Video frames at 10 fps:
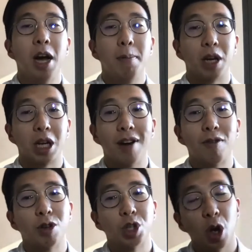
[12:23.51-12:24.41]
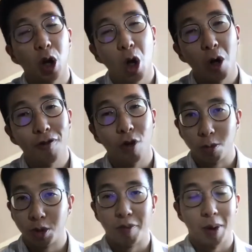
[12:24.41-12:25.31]
but covers all
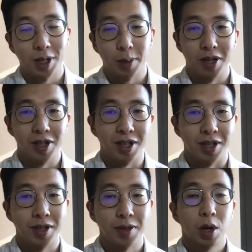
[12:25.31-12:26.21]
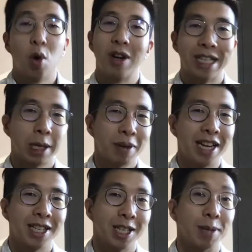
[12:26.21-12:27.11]
forms of possibilities, or in some
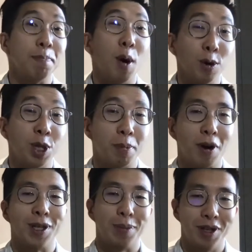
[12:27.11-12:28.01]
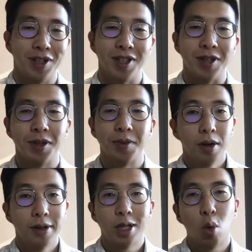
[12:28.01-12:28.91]
cases, most possibilities.
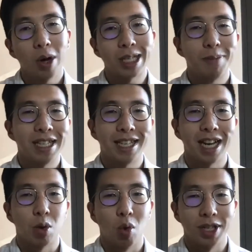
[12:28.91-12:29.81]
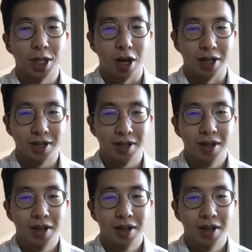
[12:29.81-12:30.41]
So what's MECE and what's not?